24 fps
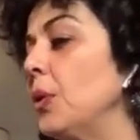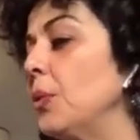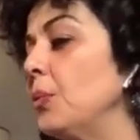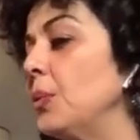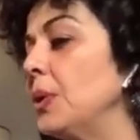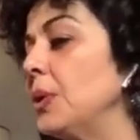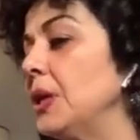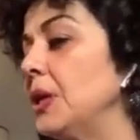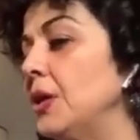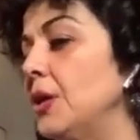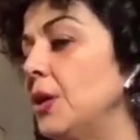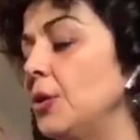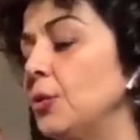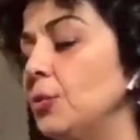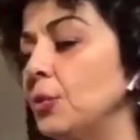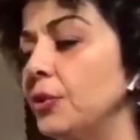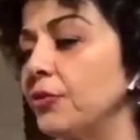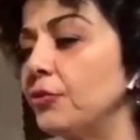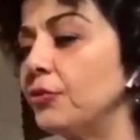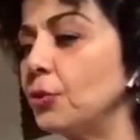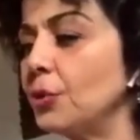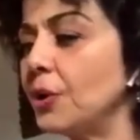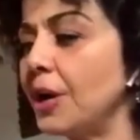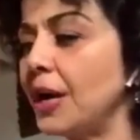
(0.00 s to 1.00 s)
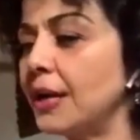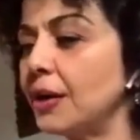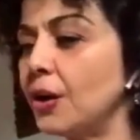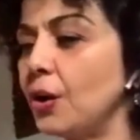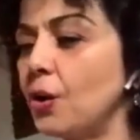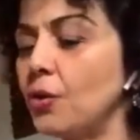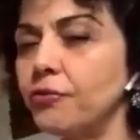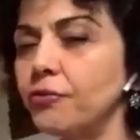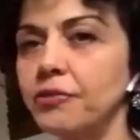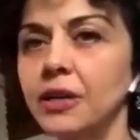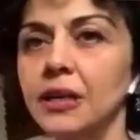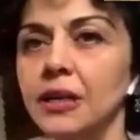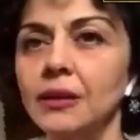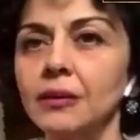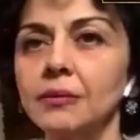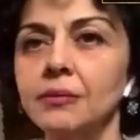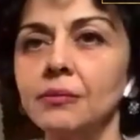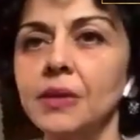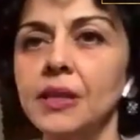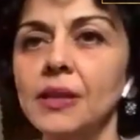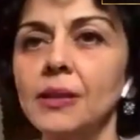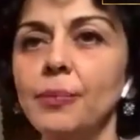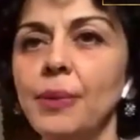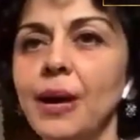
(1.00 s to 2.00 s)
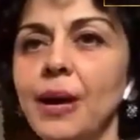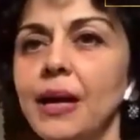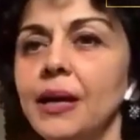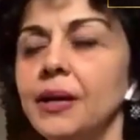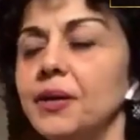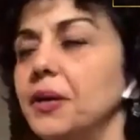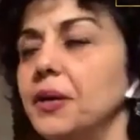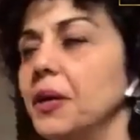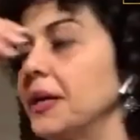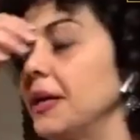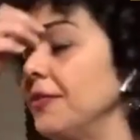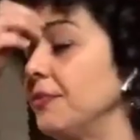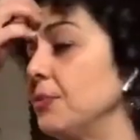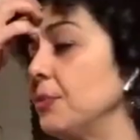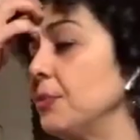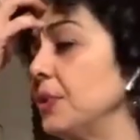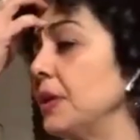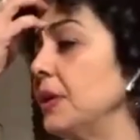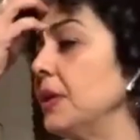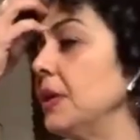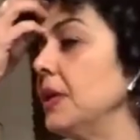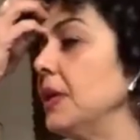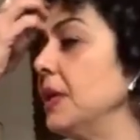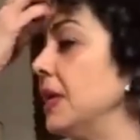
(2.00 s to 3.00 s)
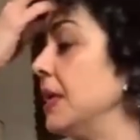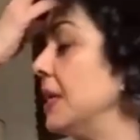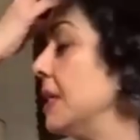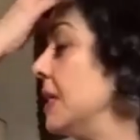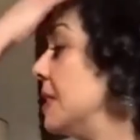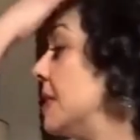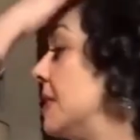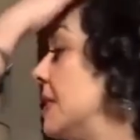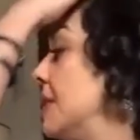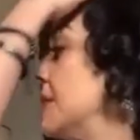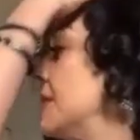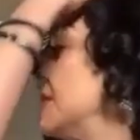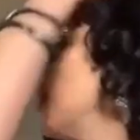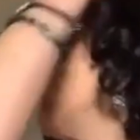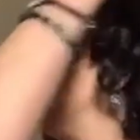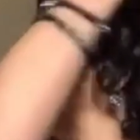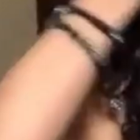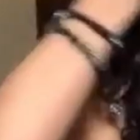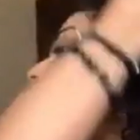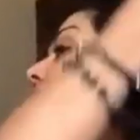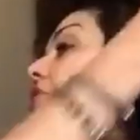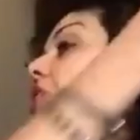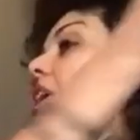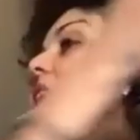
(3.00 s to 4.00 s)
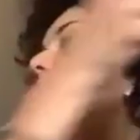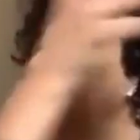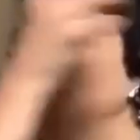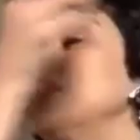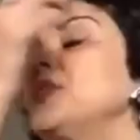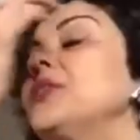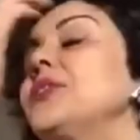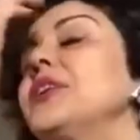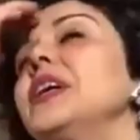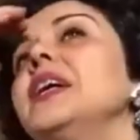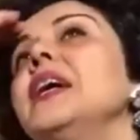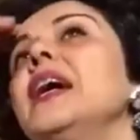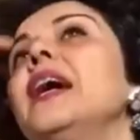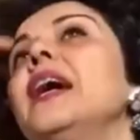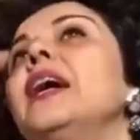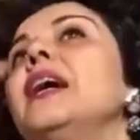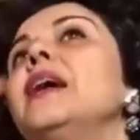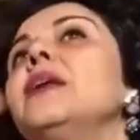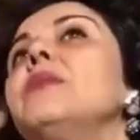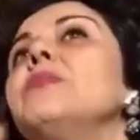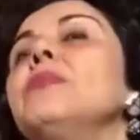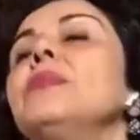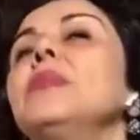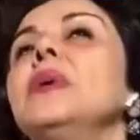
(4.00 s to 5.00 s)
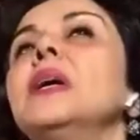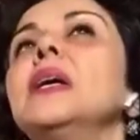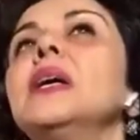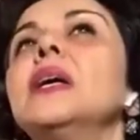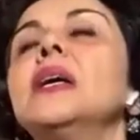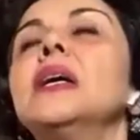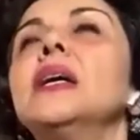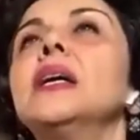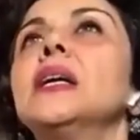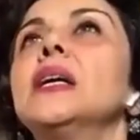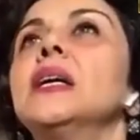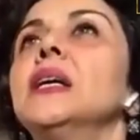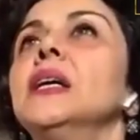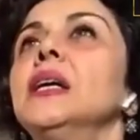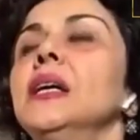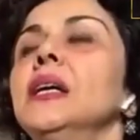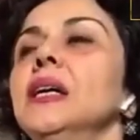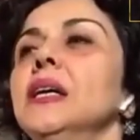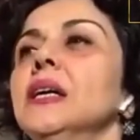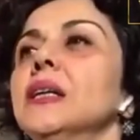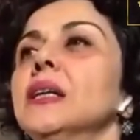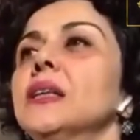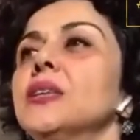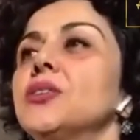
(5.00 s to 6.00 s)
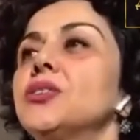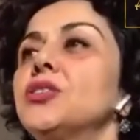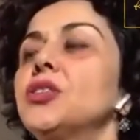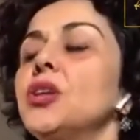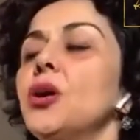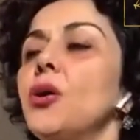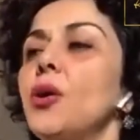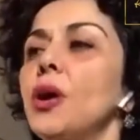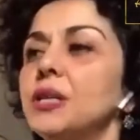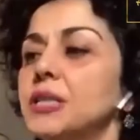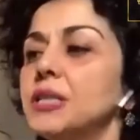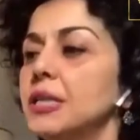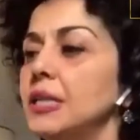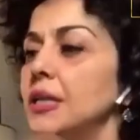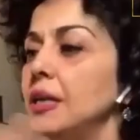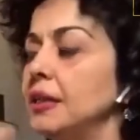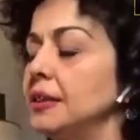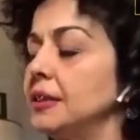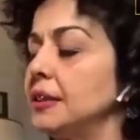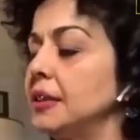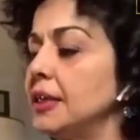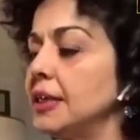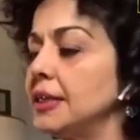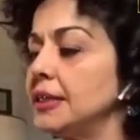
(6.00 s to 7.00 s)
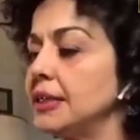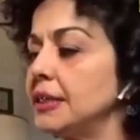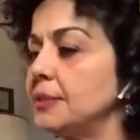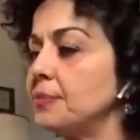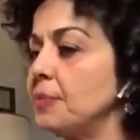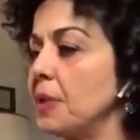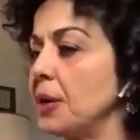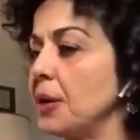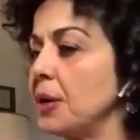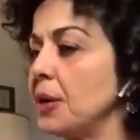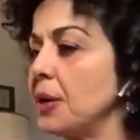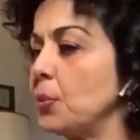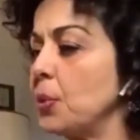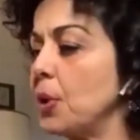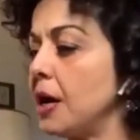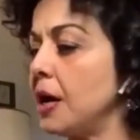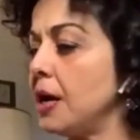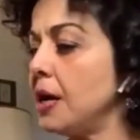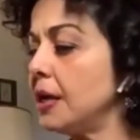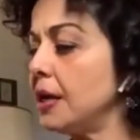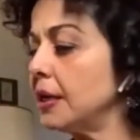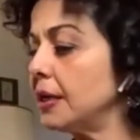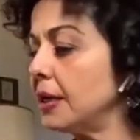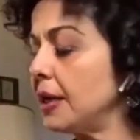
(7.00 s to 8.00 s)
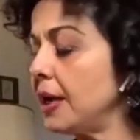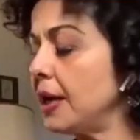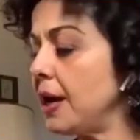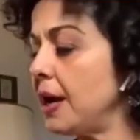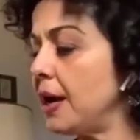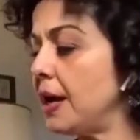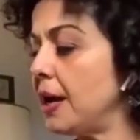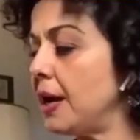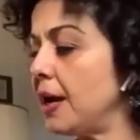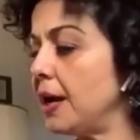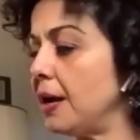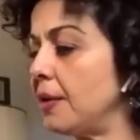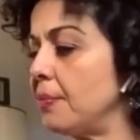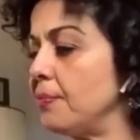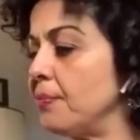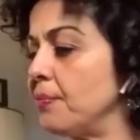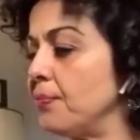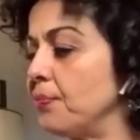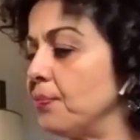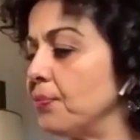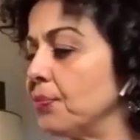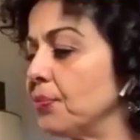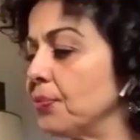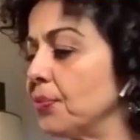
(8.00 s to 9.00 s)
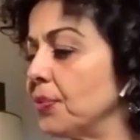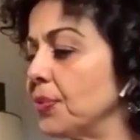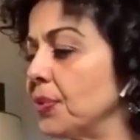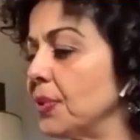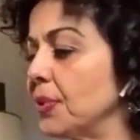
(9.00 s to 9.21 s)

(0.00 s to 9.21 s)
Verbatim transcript: We, you know, we've all had it hovering in the background, haven't we, since kind of January. Um, so I was in London, I did my work. Um,